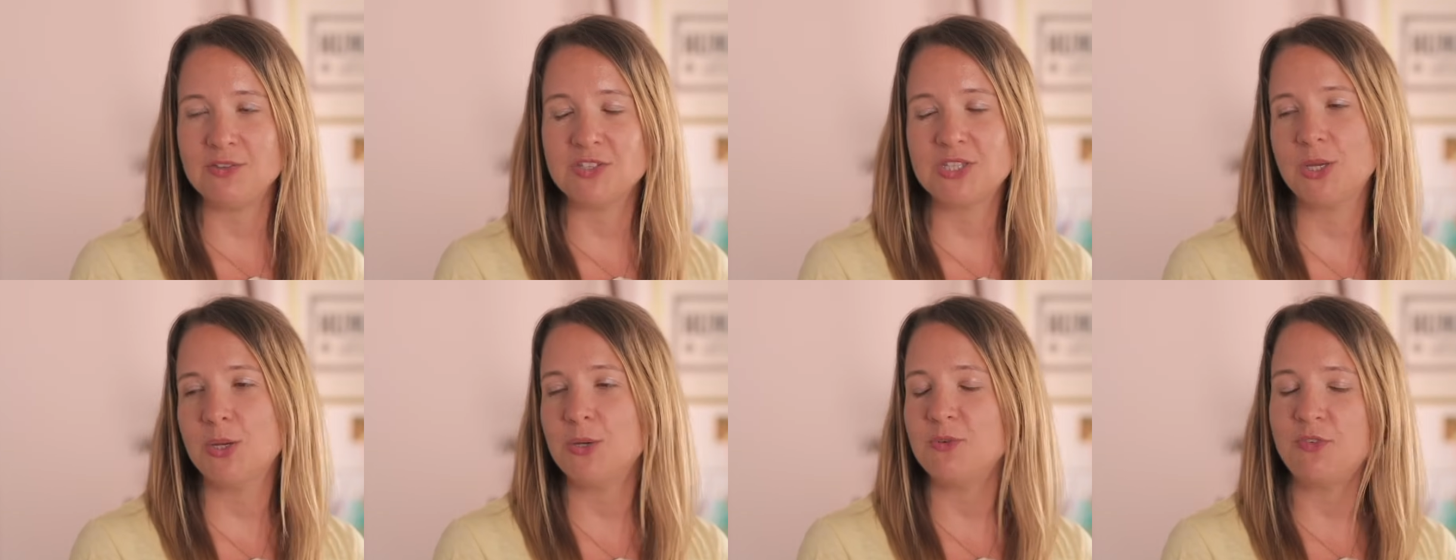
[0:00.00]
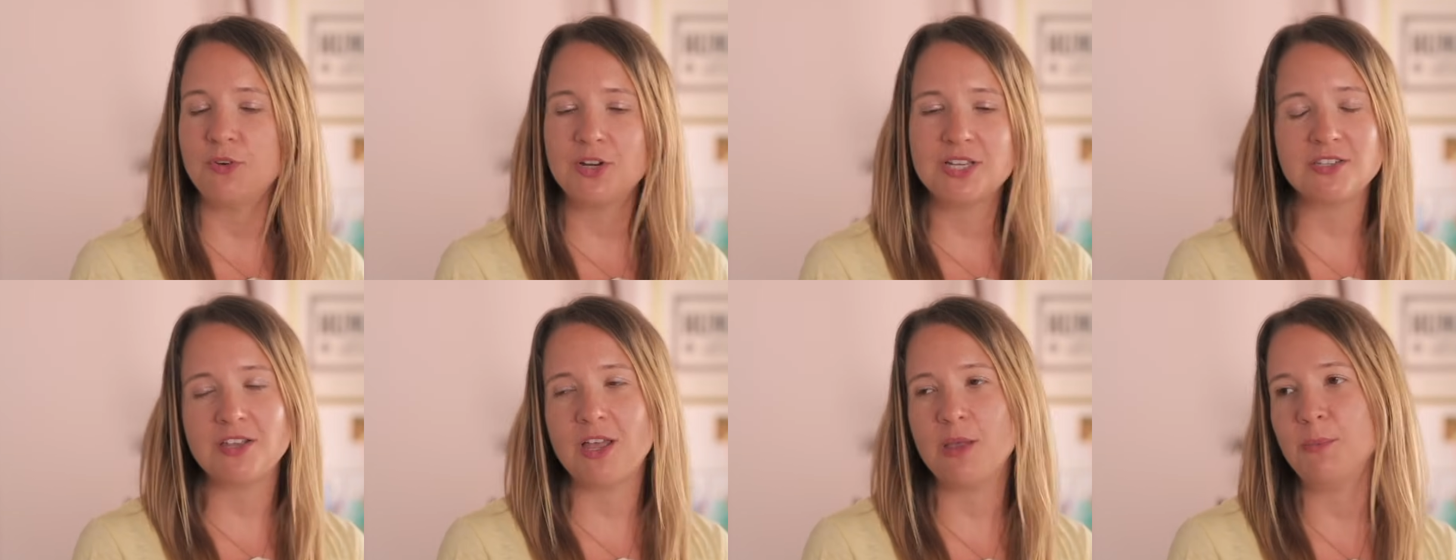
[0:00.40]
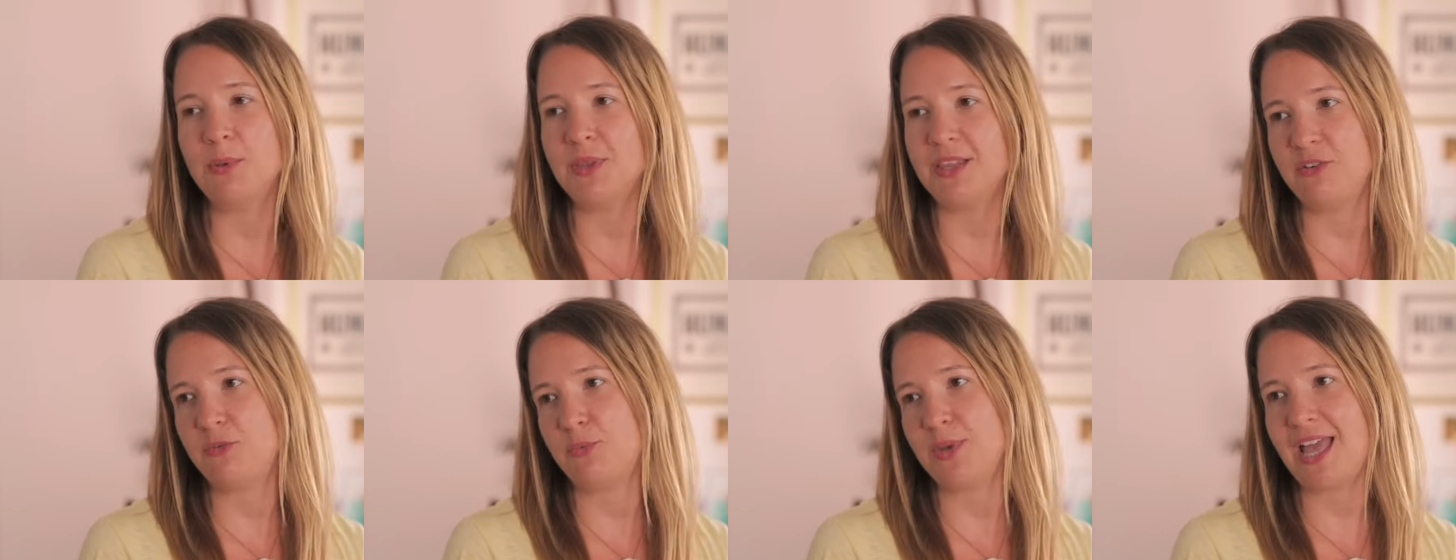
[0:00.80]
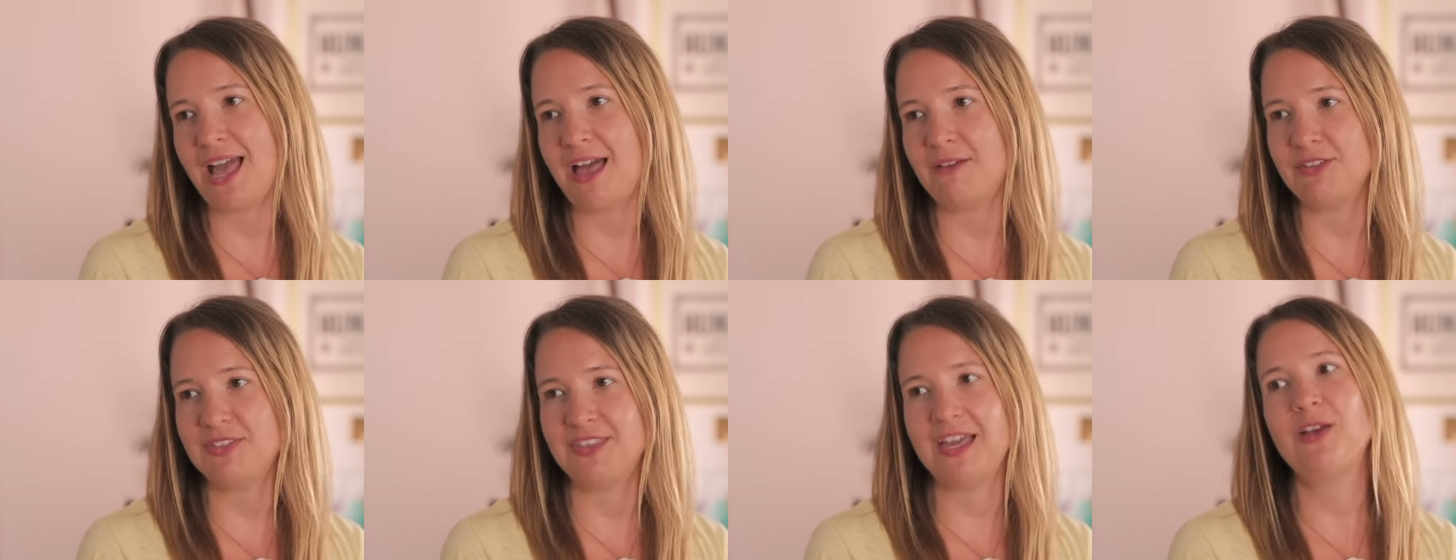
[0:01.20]
So for example, if we
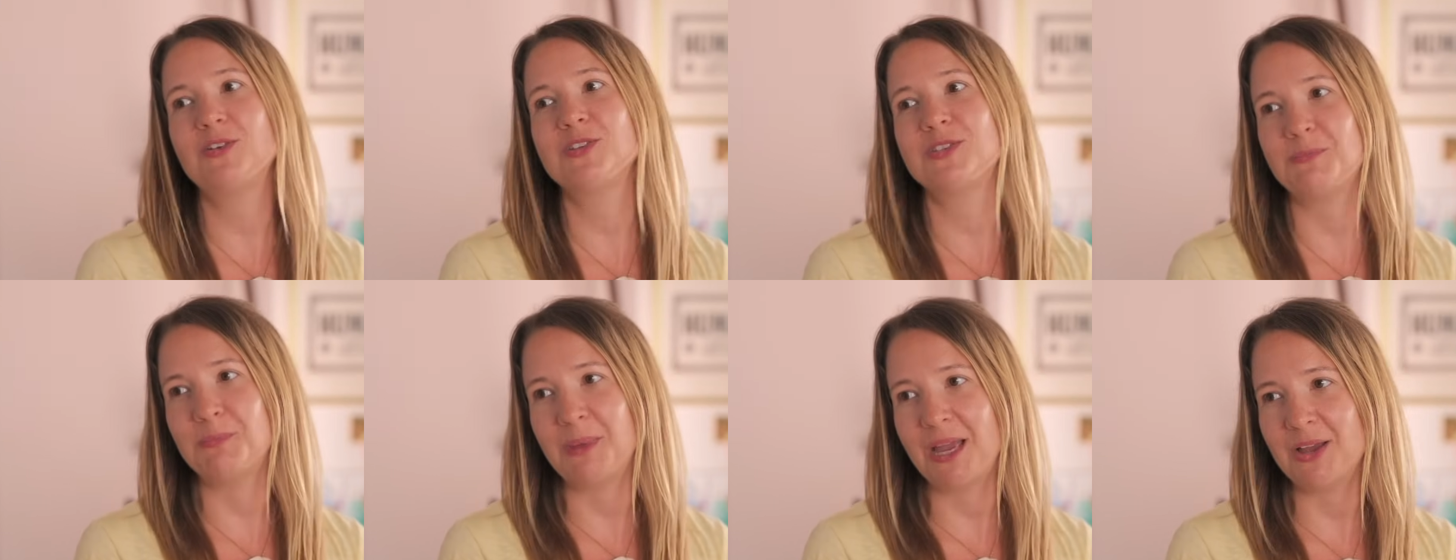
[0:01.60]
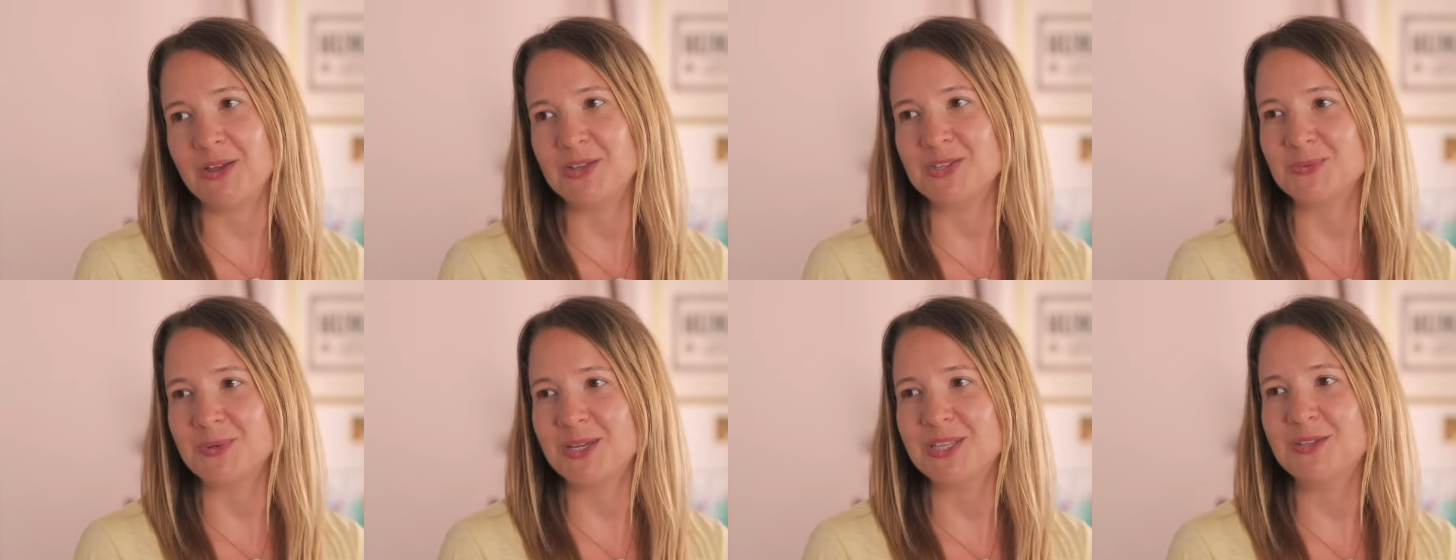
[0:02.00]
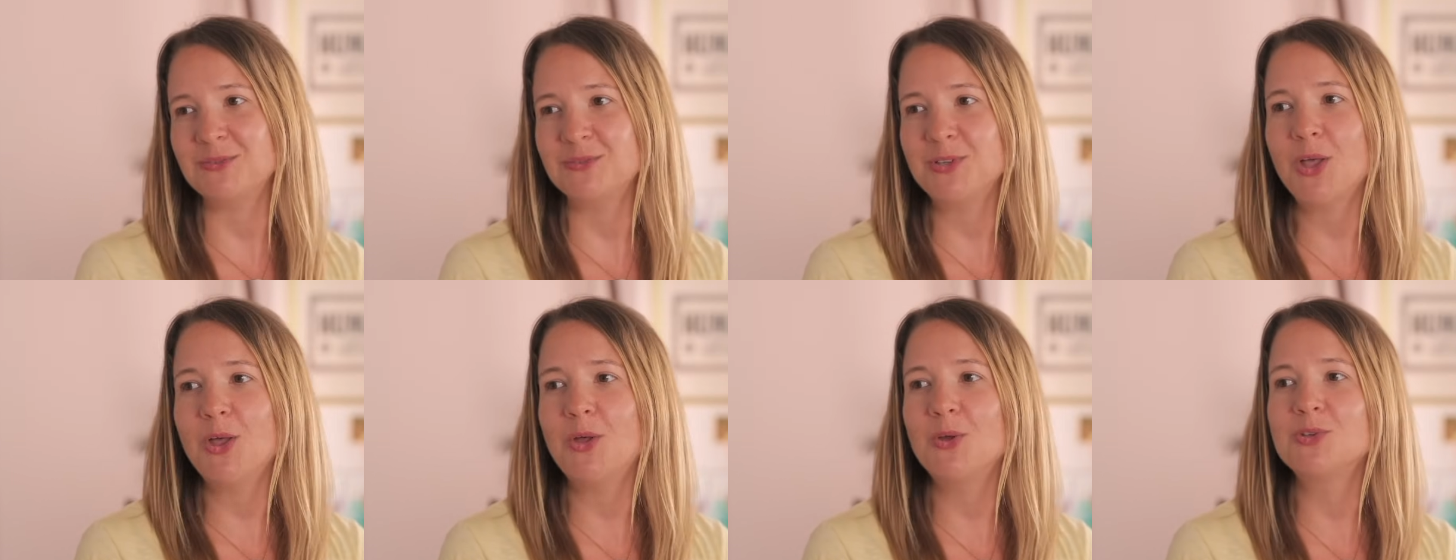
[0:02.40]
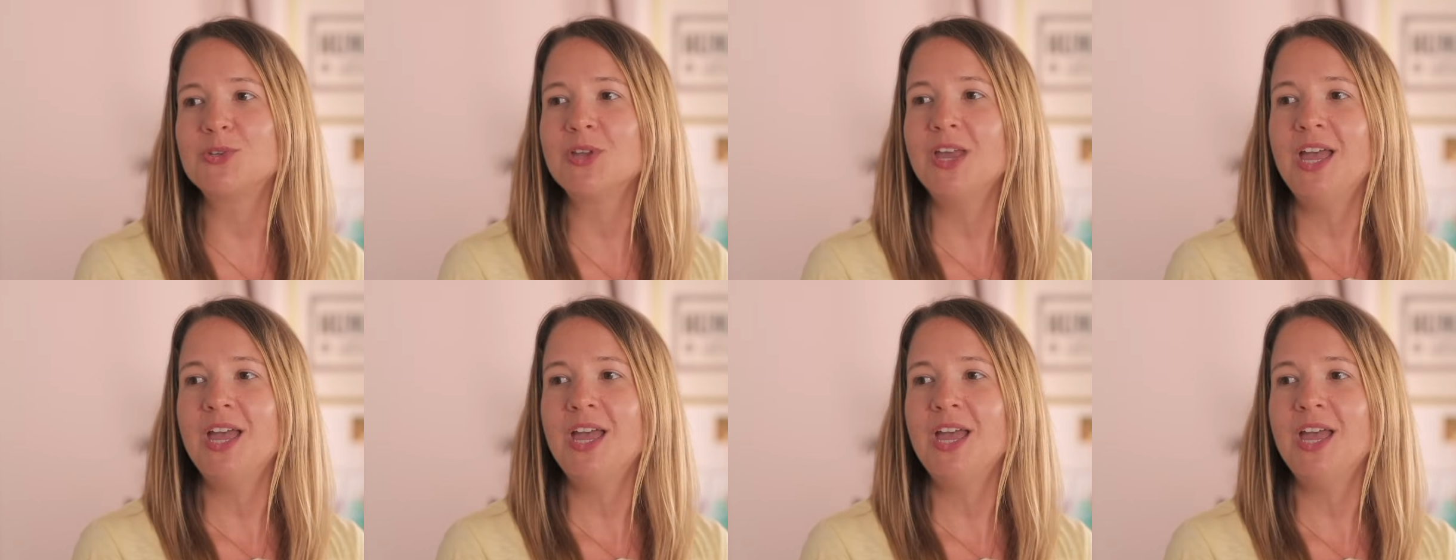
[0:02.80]
have £1,000 worth of gold,